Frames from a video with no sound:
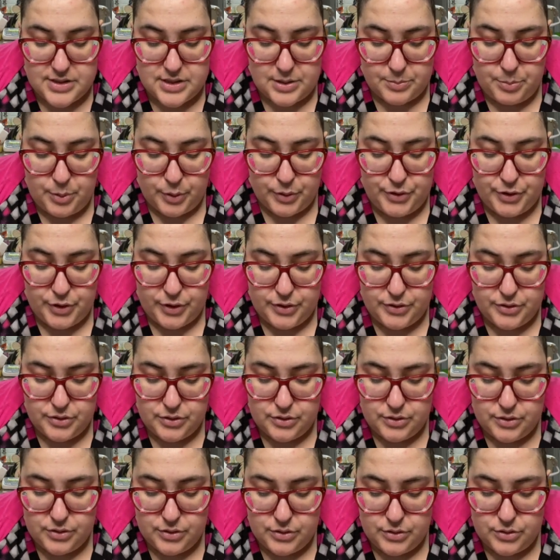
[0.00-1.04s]

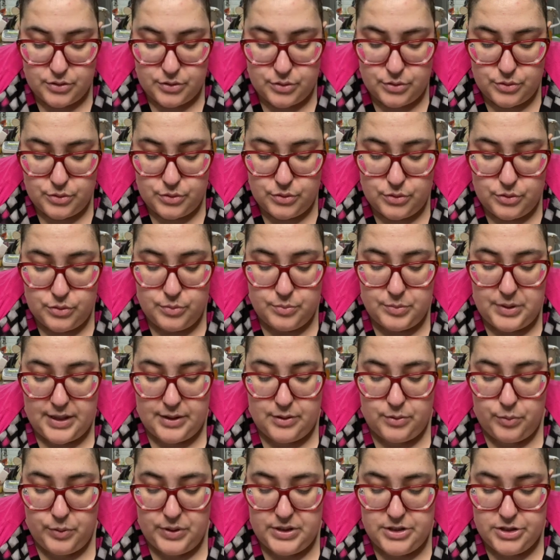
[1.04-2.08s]
important to
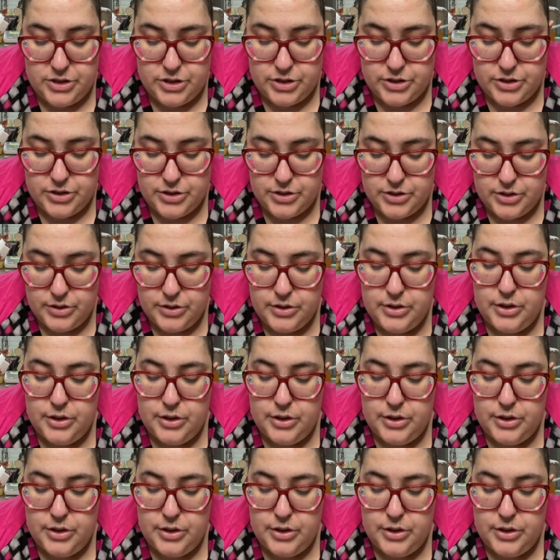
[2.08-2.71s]
make wish,